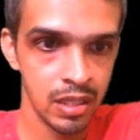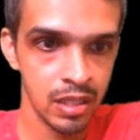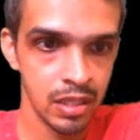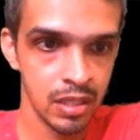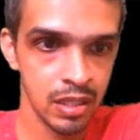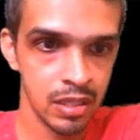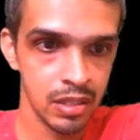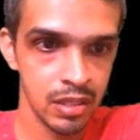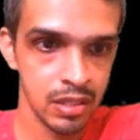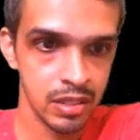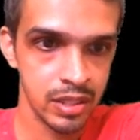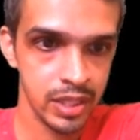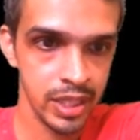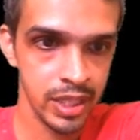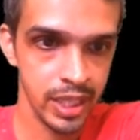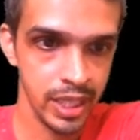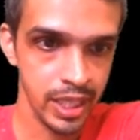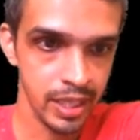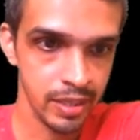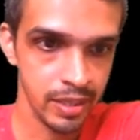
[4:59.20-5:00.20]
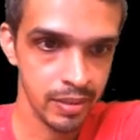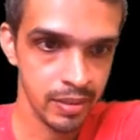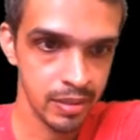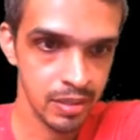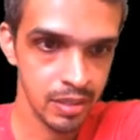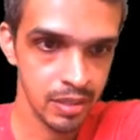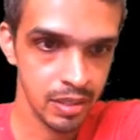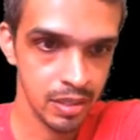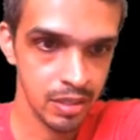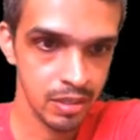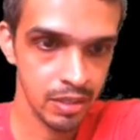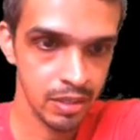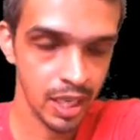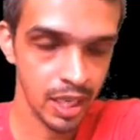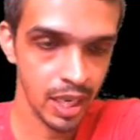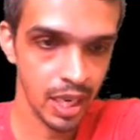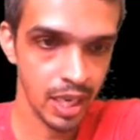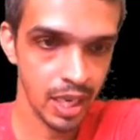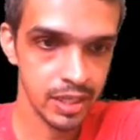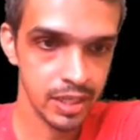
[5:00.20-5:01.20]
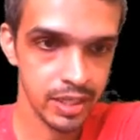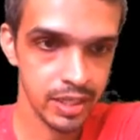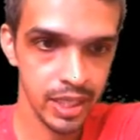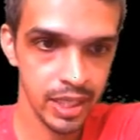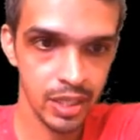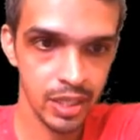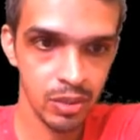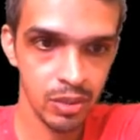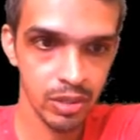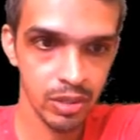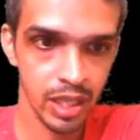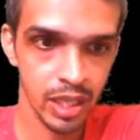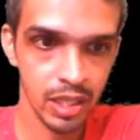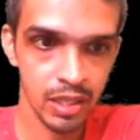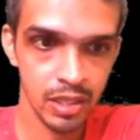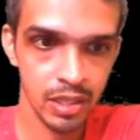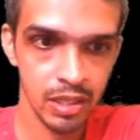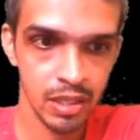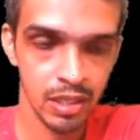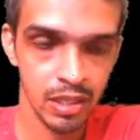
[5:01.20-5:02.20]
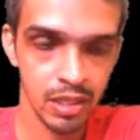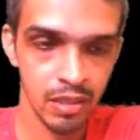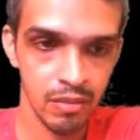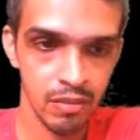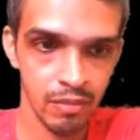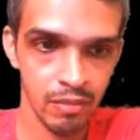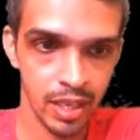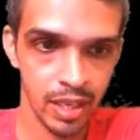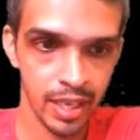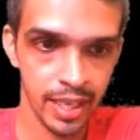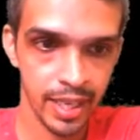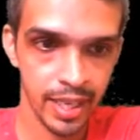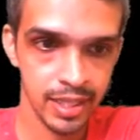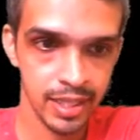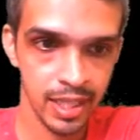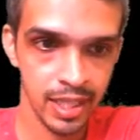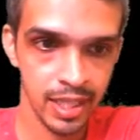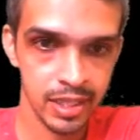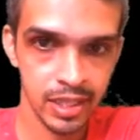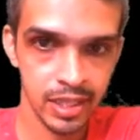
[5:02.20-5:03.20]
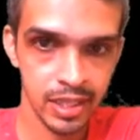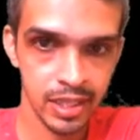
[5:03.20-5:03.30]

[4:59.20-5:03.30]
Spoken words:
C, you can add C to the vertex list